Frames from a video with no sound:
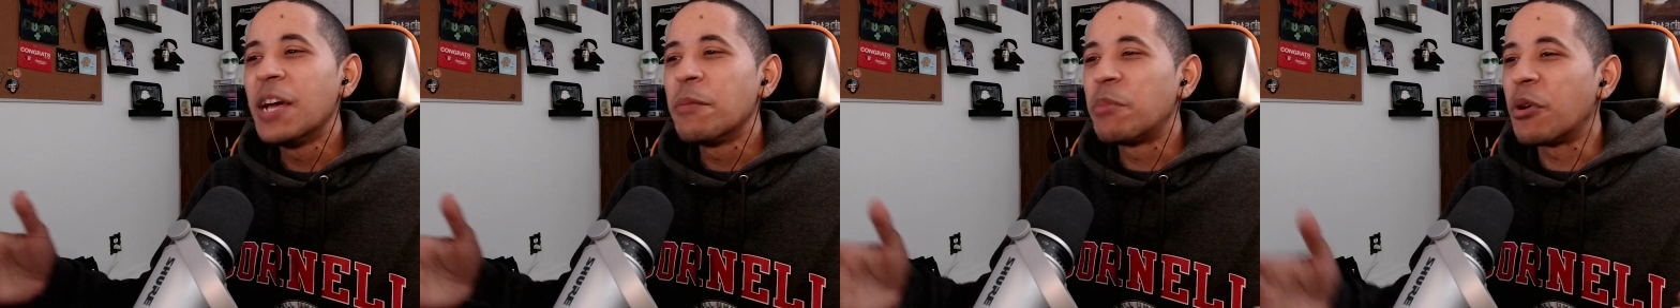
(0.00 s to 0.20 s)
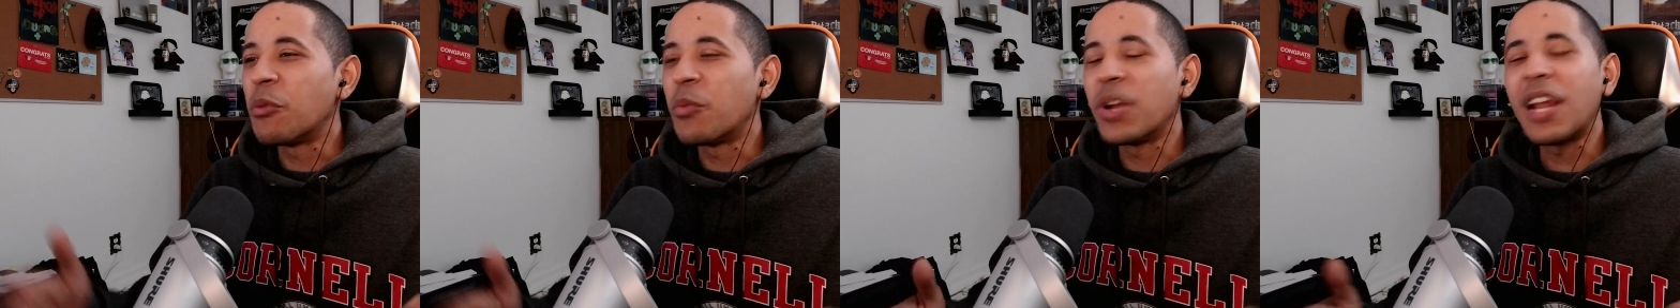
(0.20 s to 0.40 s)

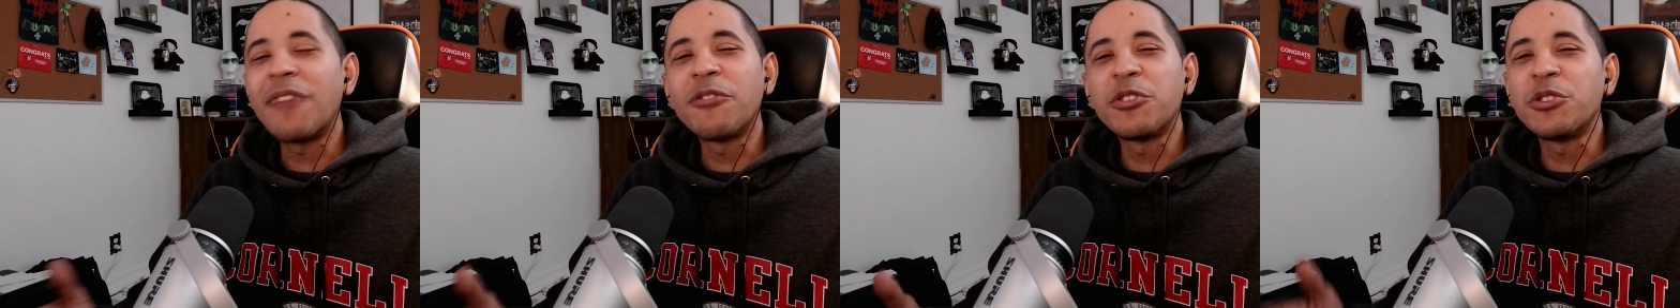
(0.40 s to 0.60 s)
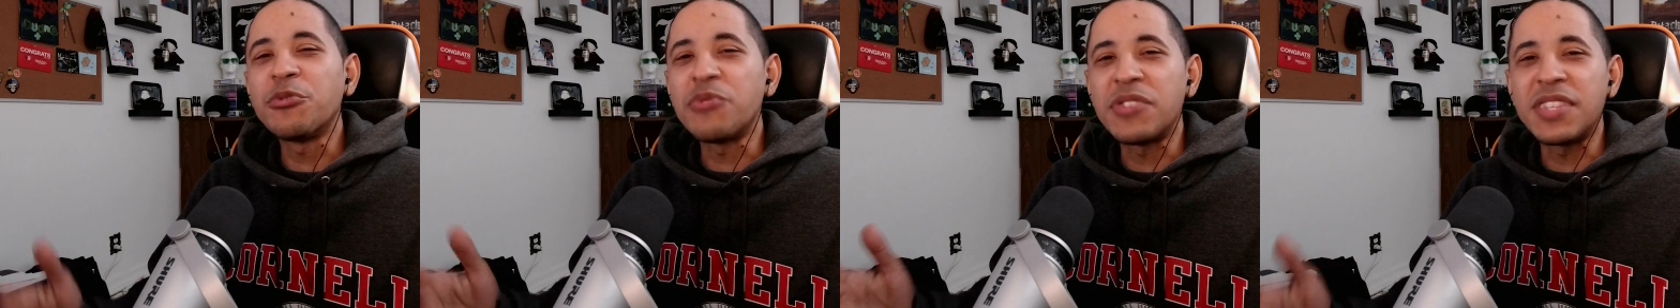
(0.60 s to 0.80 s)
But
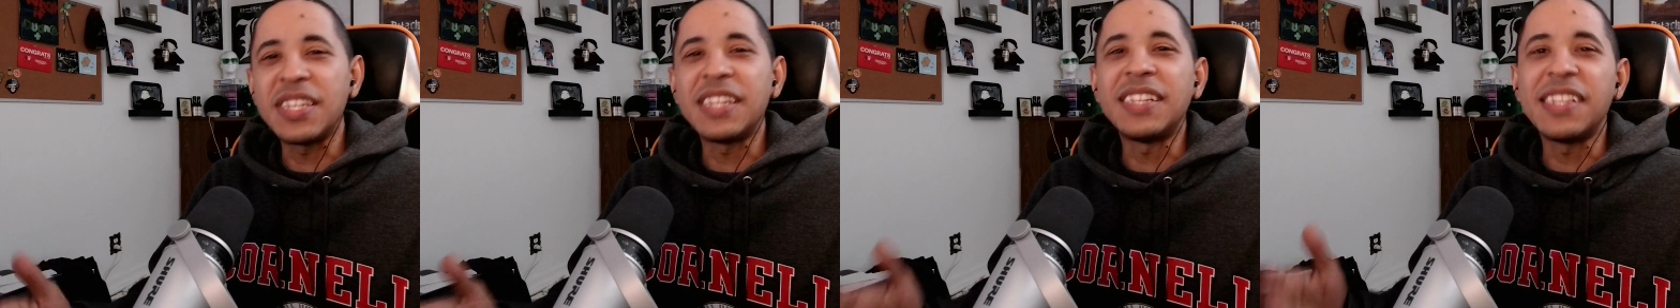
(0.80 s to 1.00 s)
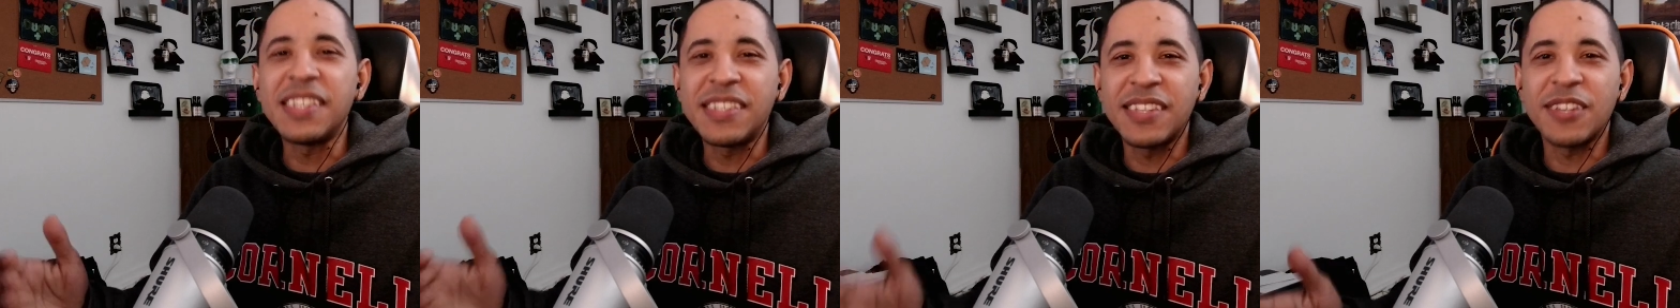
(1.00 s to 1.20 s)
whenever you
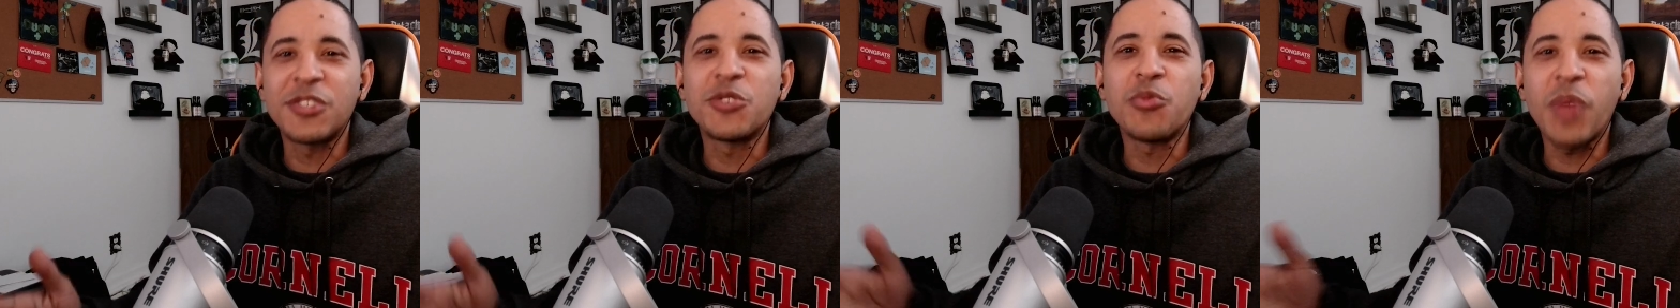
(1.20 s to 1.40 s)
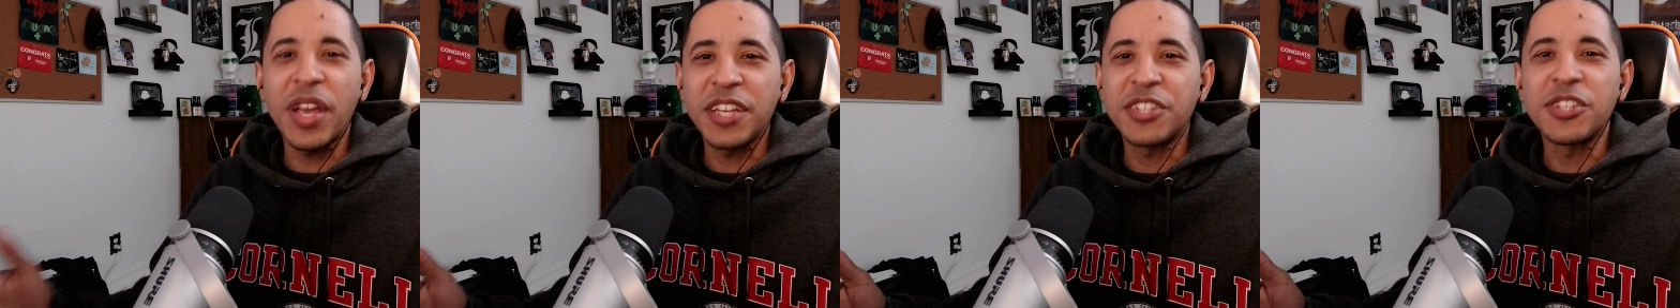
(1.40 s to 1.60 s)
see these
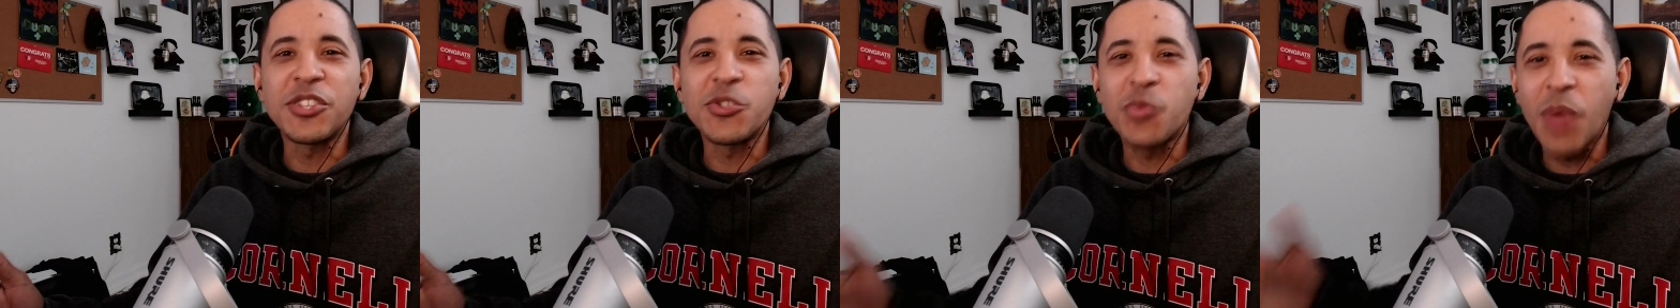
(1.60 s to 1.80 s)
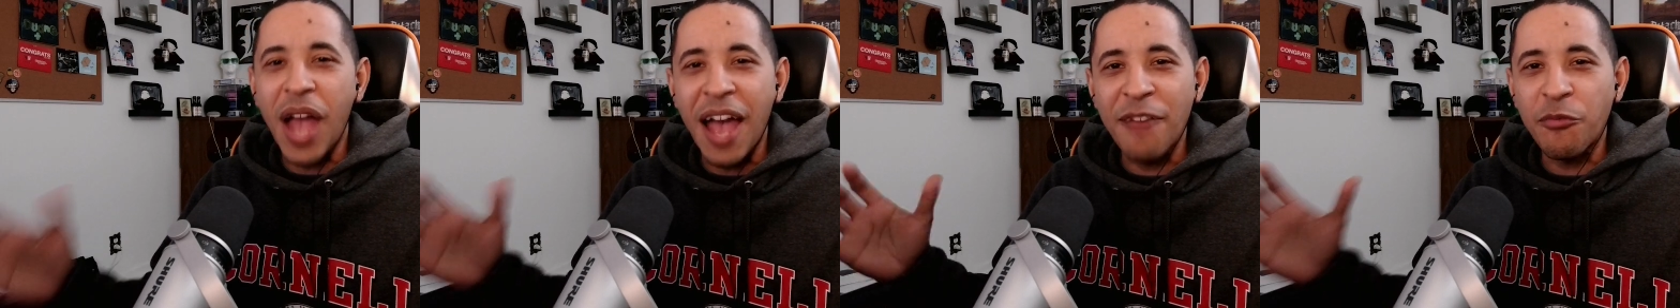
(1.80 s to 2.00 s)

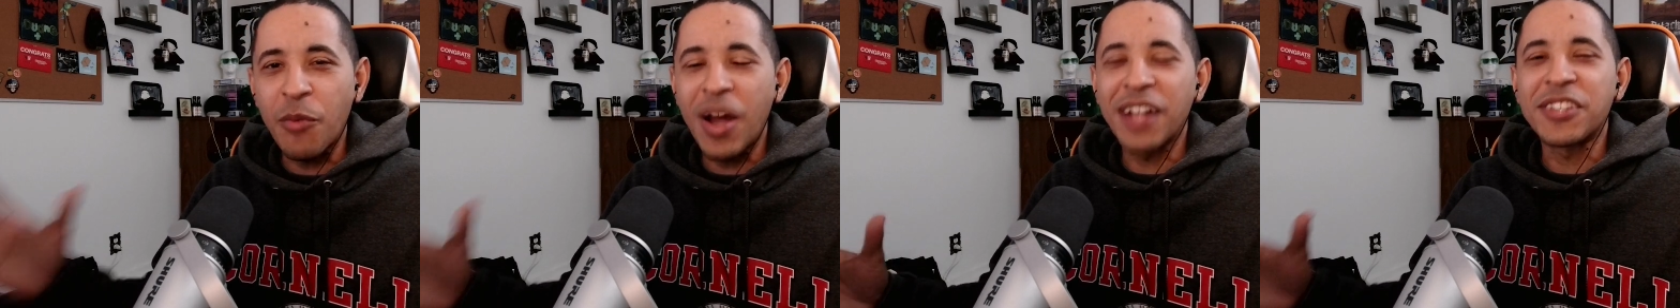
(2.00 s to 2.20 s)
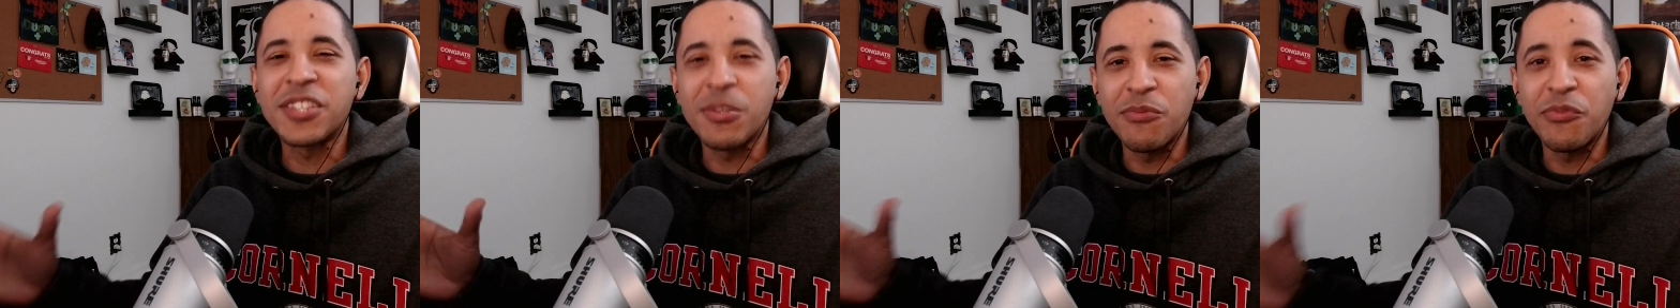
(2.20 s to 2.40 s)
situations where I've
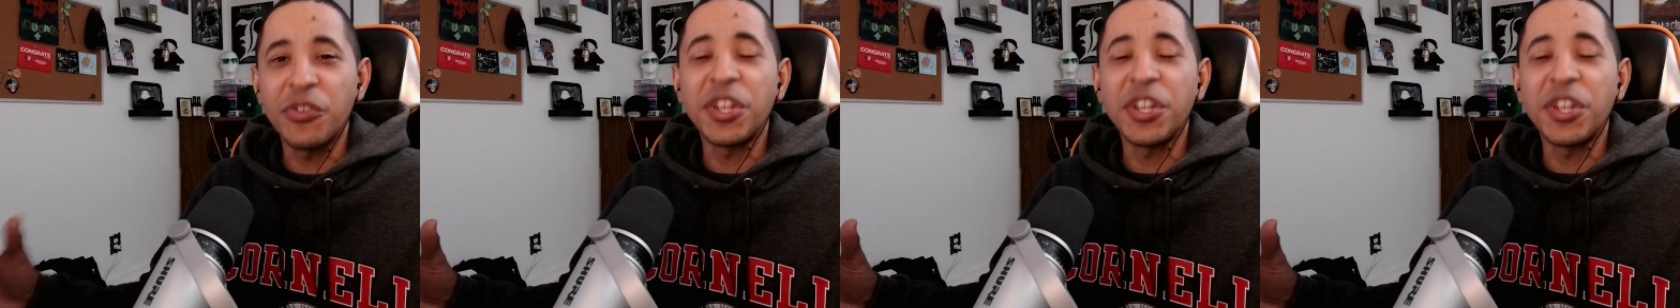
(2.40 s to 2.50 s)
watched some